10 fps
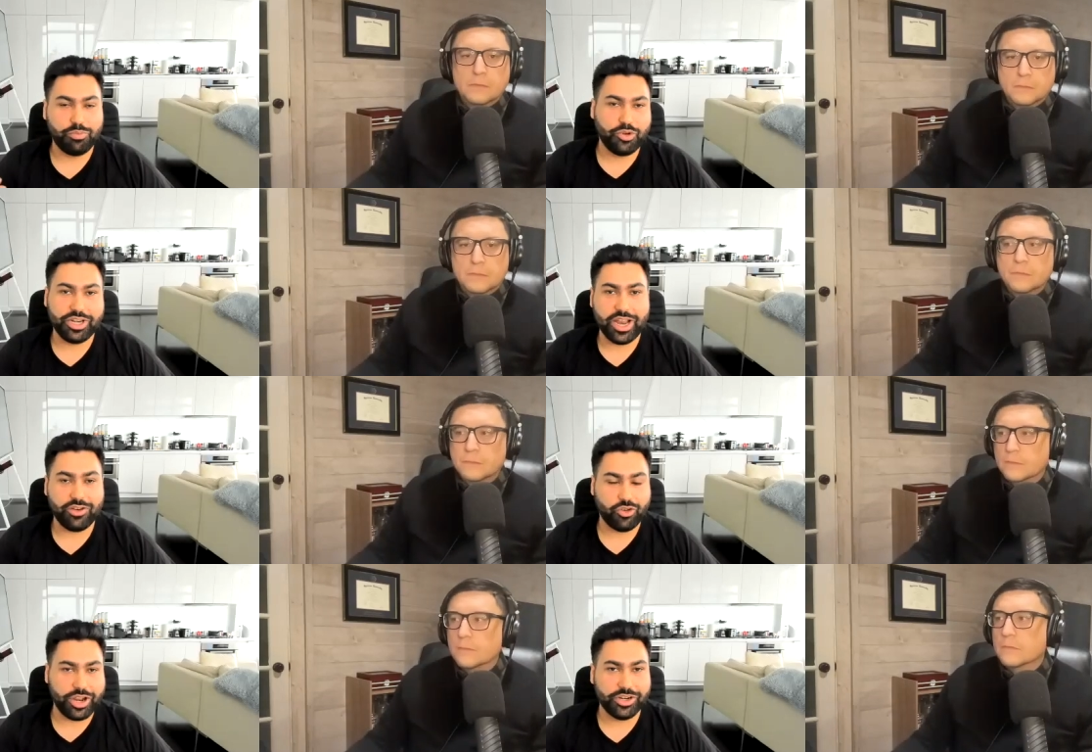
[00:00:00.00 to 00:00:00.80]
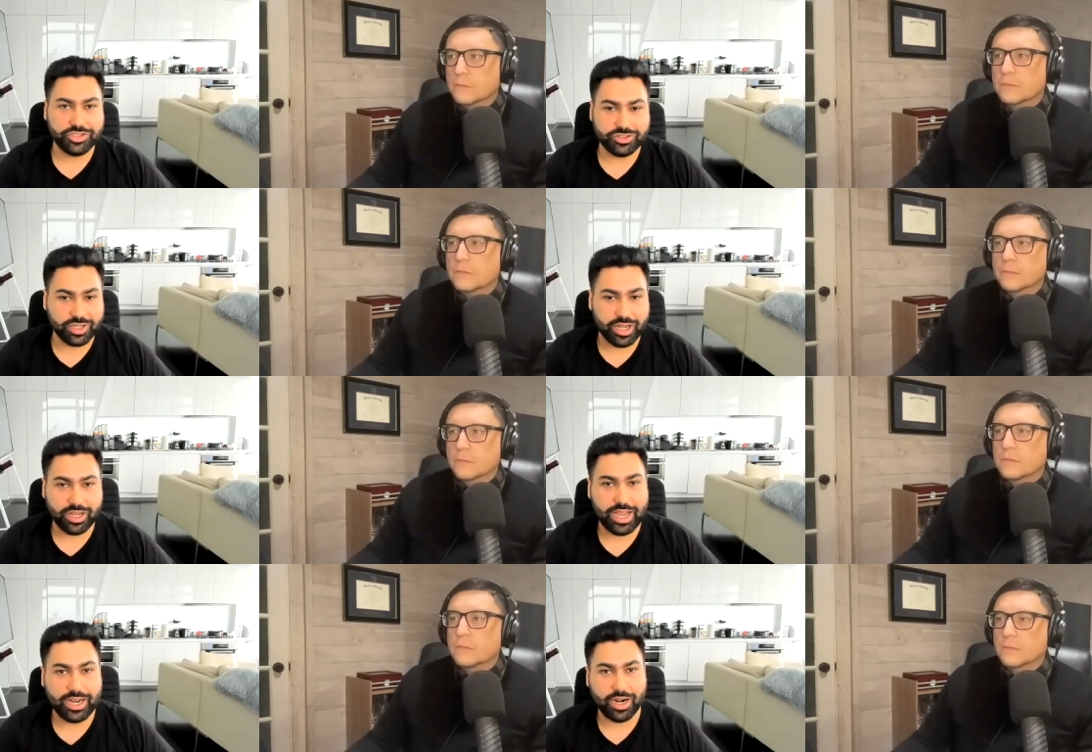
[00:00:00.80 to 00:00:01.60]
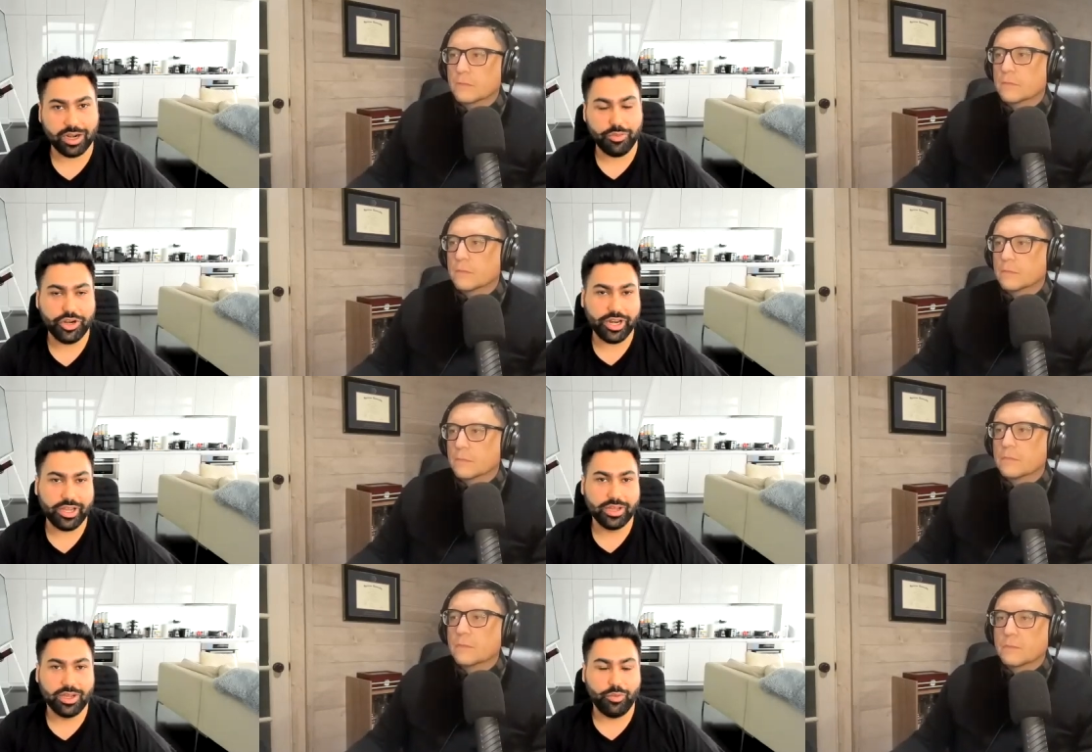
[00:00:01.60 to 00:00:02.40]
Speaker 1: pretend traders at our community.